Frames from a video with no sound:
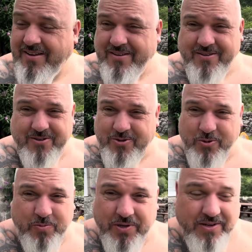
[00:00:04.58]

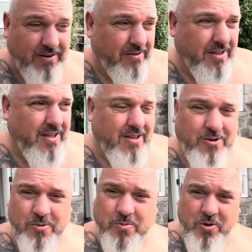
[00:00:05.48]
Stupid dog.
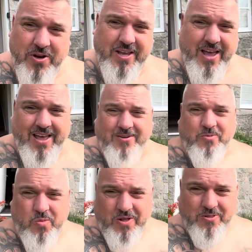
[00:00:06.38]
Good morning
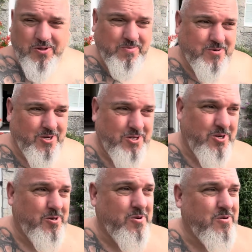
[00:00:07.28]
and welcome to
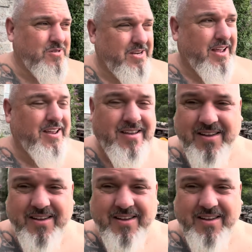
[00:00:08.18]
Tuesday.